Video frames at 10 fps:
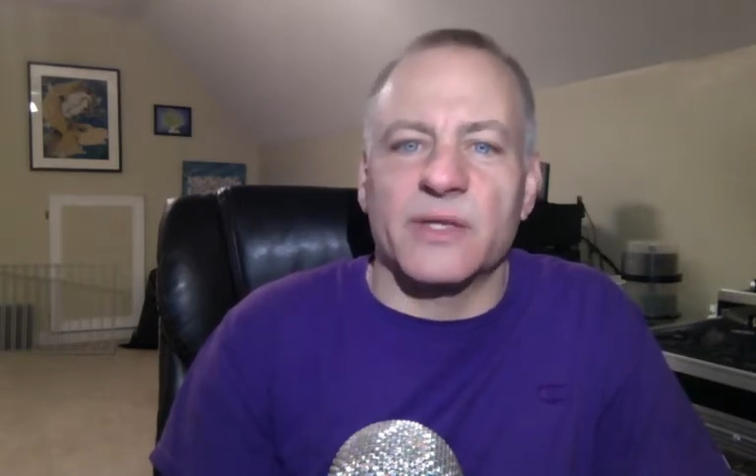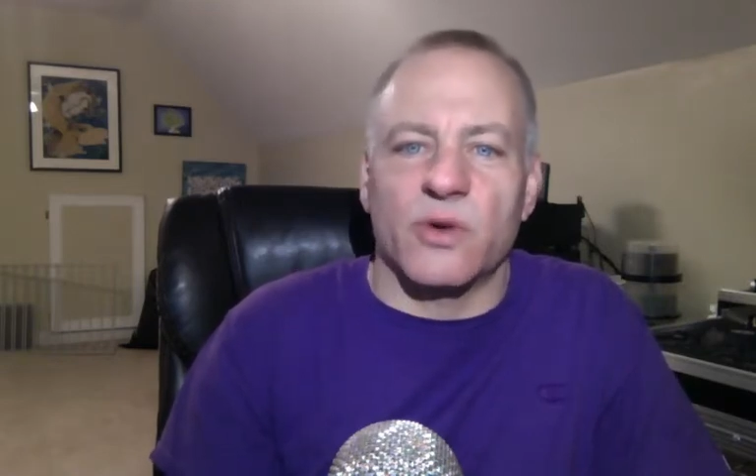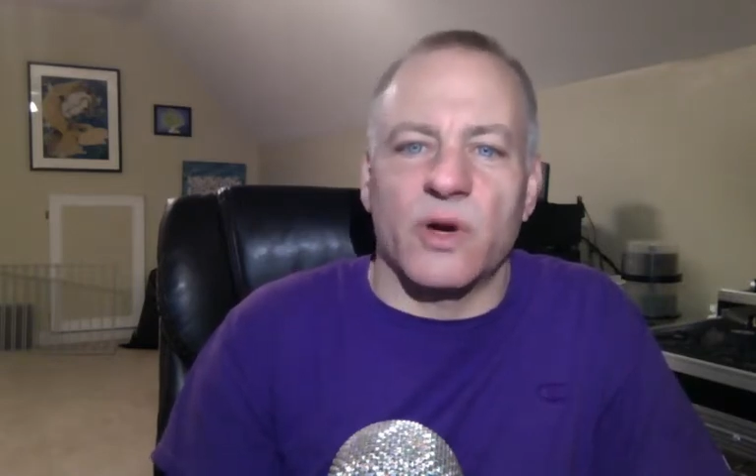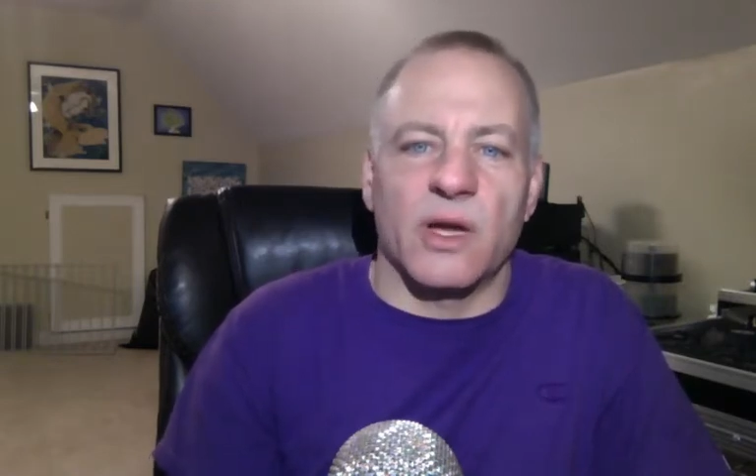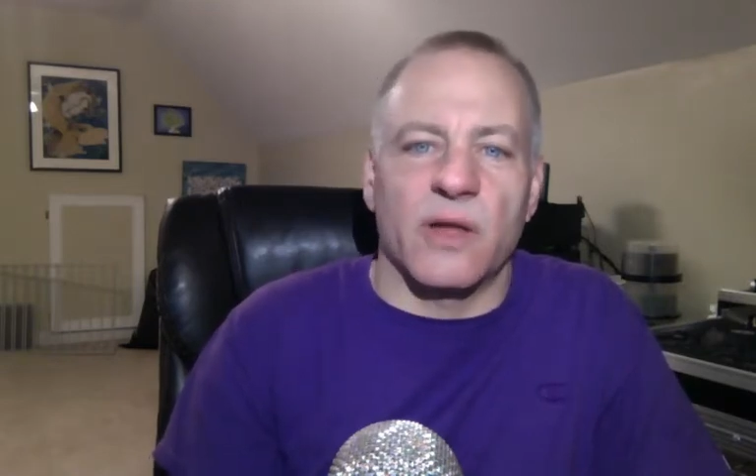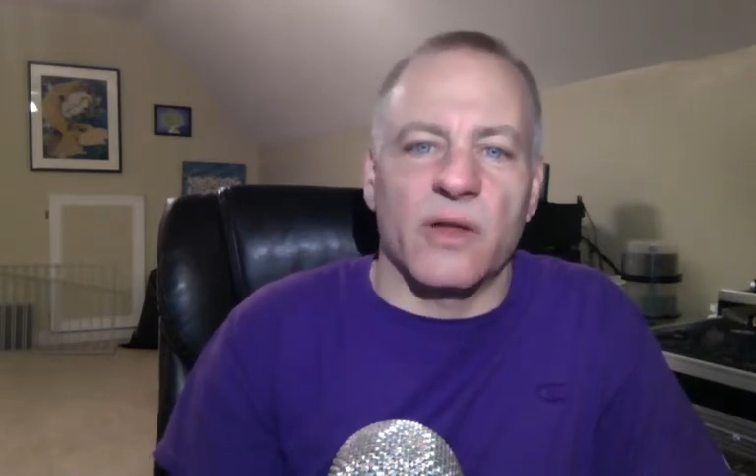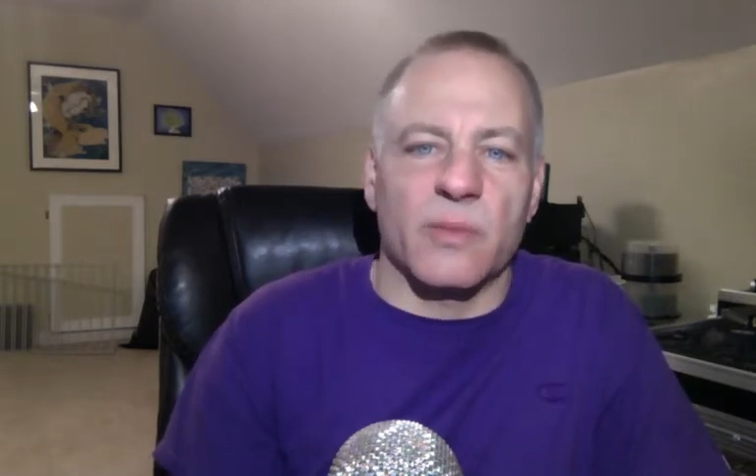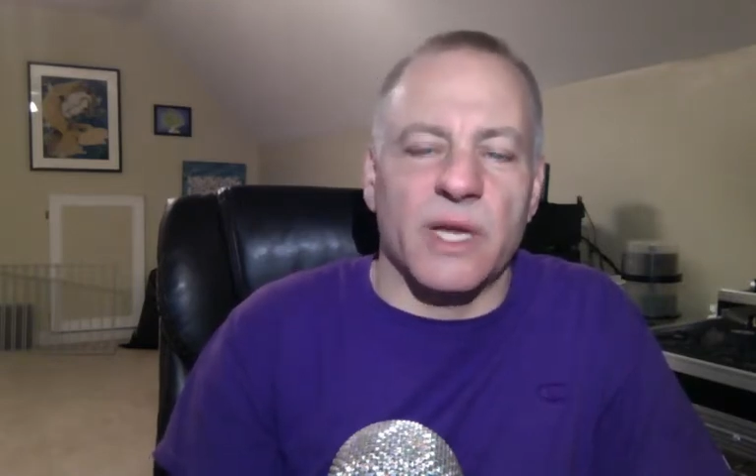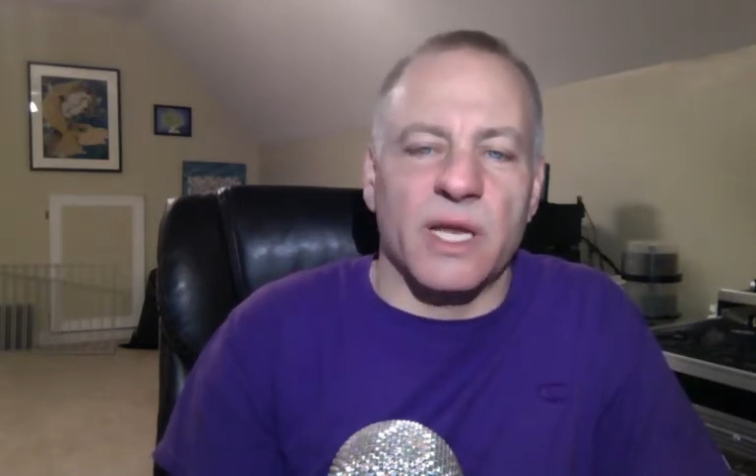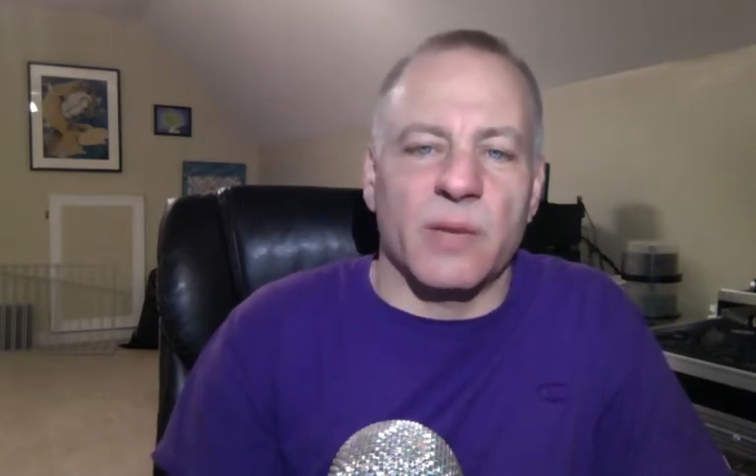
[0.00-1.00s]
or another
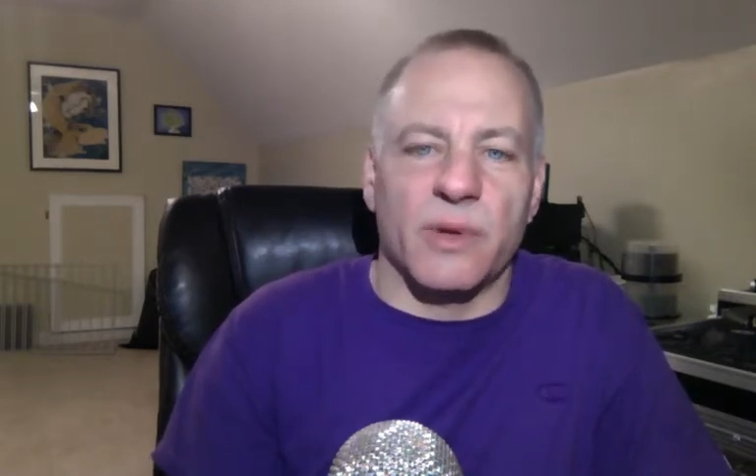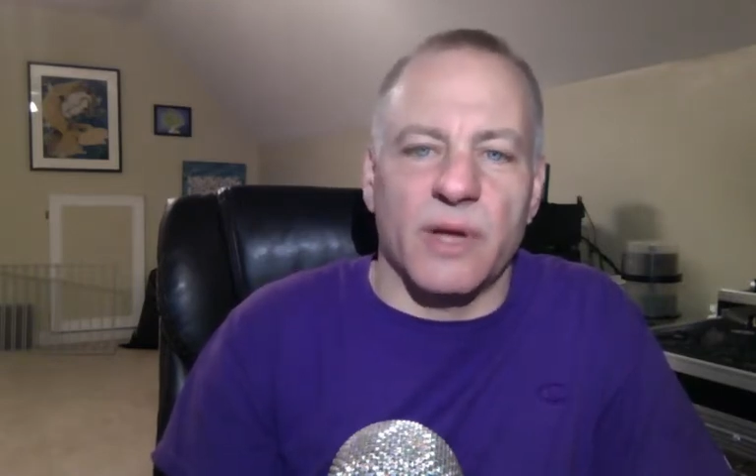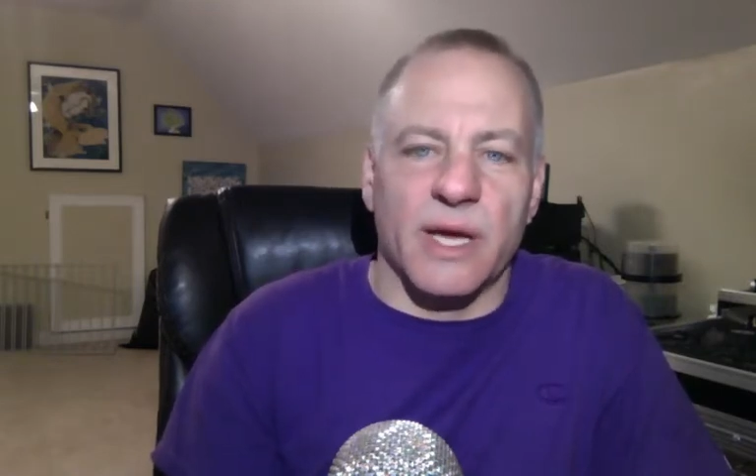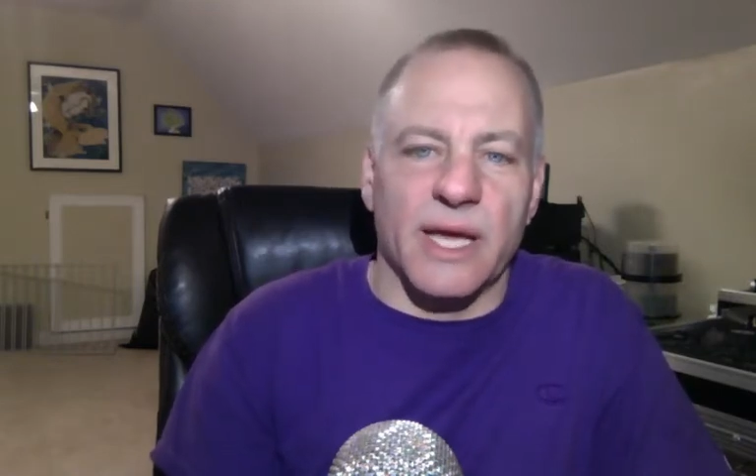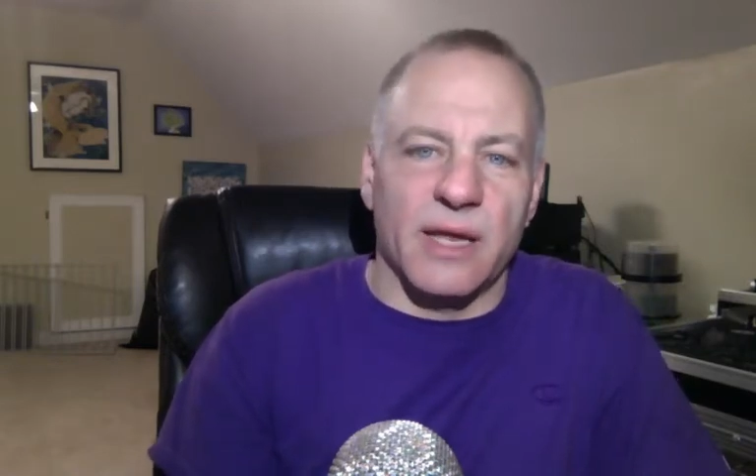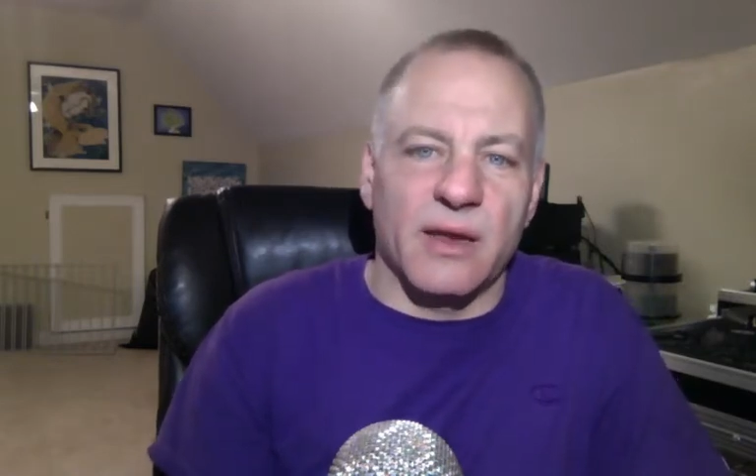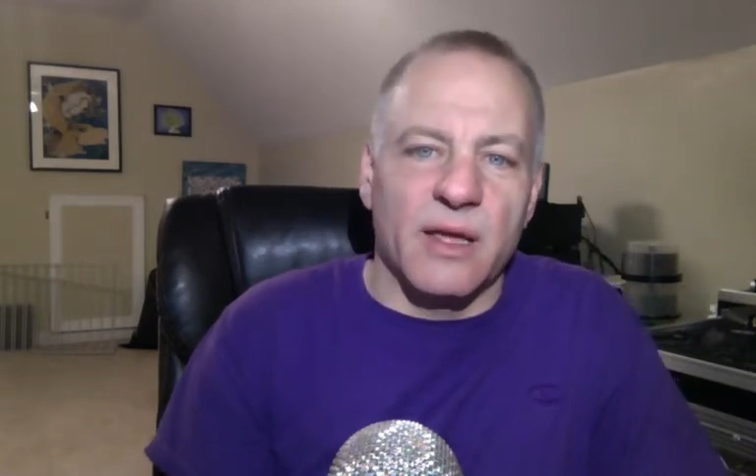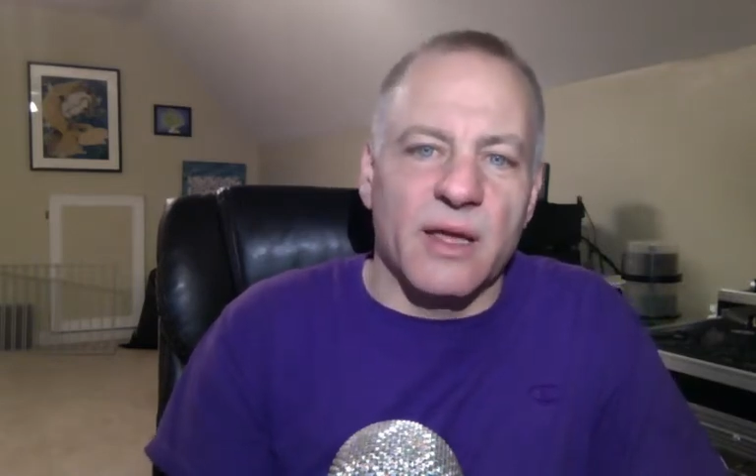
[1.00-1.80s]
competing plugin